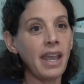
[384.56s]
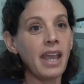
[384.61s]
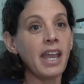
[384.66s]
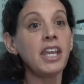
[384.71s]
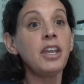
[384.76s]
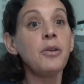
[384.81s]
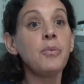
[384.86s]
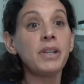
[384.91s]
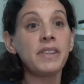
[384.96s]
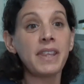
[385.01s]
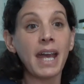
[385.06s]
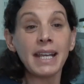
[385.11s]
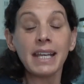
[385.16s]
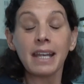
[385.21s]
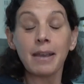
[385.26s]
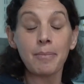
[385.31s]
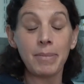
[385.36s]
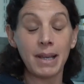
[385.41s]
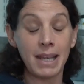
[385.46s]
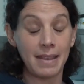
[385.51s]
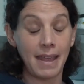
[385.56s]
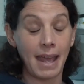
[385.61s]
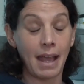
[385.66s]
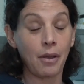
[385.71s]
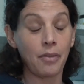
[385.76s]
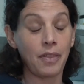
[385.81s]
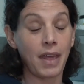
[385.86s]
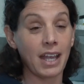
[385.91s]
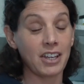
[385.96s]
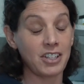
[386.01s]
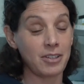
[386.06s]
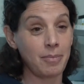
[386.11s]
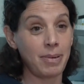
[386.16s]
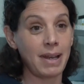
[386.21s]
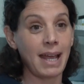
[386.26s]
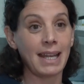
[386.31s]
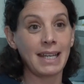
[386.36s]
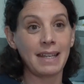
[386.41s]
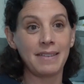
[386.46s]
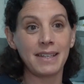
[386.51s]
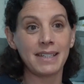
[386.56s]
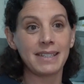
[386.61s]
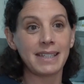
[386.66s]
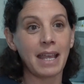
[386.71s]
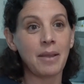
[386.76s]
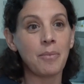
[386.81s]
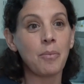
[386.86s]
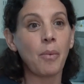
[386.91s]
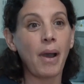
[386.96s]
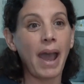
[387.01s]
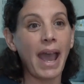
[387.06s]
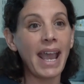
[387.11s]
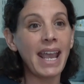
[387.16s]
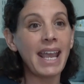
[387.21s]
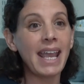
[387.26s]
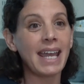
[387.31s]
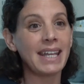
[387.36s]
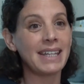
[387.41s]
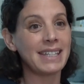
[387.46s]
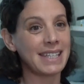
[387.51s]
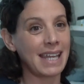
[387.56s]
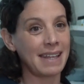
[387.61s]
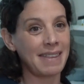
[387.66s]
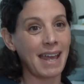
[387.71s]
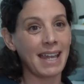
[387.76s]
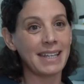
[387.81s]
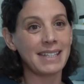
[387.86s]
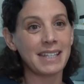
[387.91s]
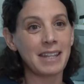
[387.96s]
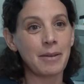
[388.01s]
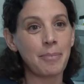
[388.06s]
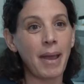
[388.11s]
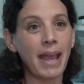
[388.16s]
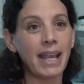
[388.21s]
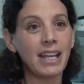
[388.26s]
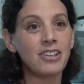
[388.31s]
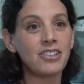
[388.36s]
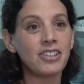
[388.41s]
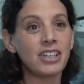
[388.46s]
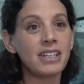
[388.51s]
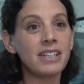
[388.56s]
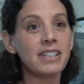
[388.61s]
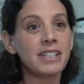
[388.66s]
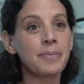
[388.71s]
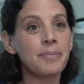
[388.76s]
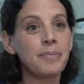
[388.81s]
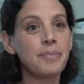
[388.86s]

You would then complete the health action plan in the same way and send that to the patient,